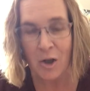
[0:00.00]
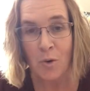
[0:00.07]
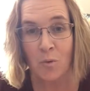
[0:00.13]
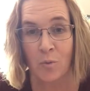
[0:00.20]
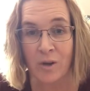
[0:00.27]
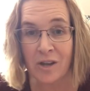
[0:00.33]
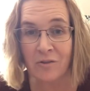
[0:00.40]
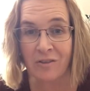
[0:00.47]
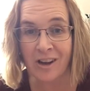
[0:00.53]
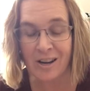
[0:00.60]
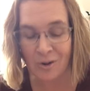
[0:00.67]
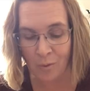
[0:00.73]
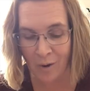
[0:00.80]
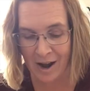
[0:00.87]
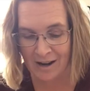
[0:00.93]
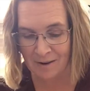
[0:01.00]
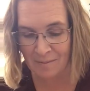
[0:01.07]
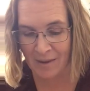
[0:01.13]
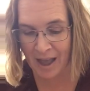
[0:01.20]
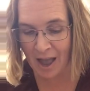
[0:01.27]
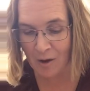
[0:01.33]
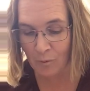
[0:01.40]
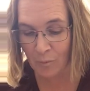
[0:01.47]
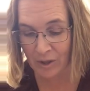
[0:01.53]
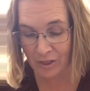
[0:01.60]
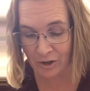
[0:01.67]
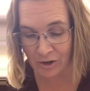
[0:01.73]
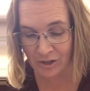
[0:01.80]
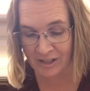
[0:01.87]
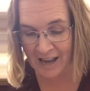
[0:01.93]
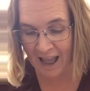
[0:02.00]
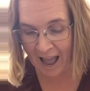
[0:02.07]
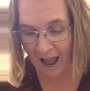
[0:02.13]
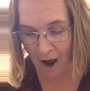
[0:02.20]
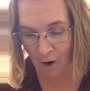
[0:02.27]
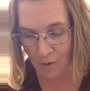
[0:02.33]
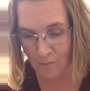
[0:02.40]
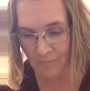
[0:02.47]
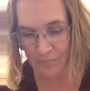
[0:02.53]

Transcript: we read quite a bit. We learned how